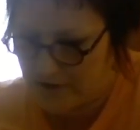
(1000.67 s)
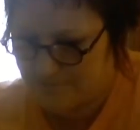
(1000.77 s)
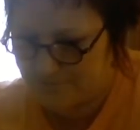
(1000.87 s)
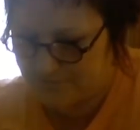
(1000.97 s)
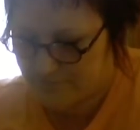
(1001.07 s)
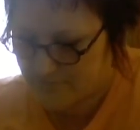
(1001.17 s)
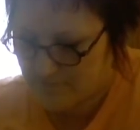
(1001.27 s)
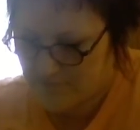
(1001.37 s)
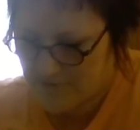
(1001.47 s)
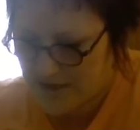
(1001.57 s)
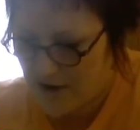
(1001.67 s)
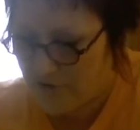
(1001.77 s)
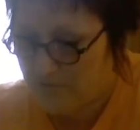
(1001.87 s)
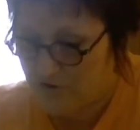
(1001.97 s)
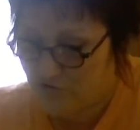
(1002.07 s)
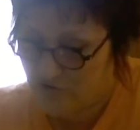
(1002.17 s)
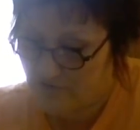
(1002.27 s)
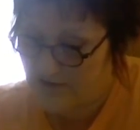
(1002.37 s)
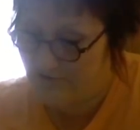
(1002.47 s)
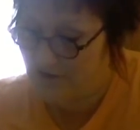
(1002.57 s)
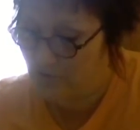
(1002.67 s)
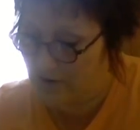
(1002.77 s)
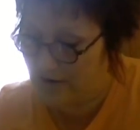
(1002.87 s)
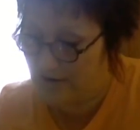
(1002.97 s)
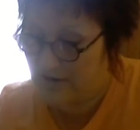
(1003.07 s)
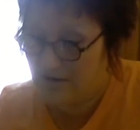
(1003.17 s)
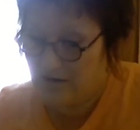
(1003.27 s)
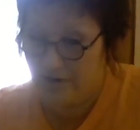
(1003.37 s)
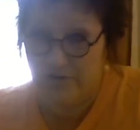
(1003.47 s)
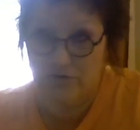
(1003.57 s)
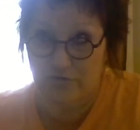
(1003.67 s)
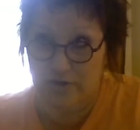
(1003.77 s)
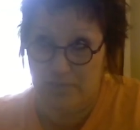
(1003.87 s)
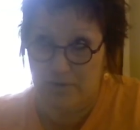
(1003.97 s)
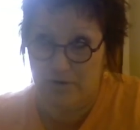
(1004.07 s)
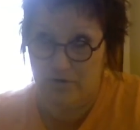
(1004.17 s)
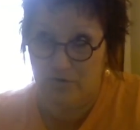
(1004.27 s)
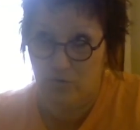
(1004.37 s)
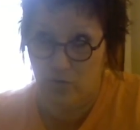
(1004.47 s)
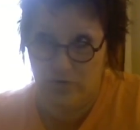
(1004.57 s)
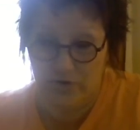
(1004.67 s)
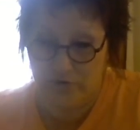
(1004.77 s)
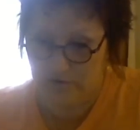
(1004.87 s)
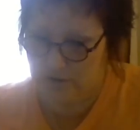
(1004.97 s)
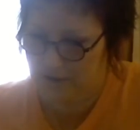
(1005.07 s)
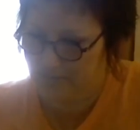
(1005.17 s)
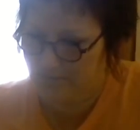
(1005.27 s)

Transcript: on. Let me make sure I've got that right. I think it's Philippians 1 through 13.